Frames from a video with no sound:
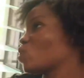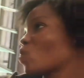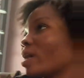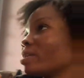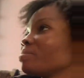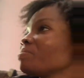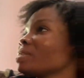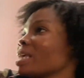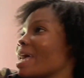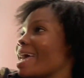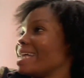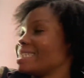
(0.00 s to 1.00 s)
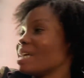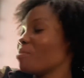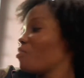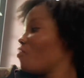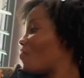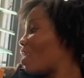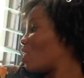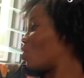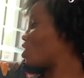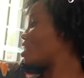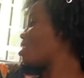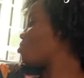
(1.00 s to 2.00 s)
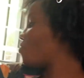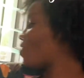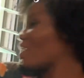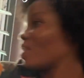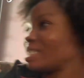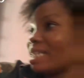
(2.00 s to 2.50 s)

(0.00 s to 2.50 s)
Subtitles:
one is the buffalo. The buffalo is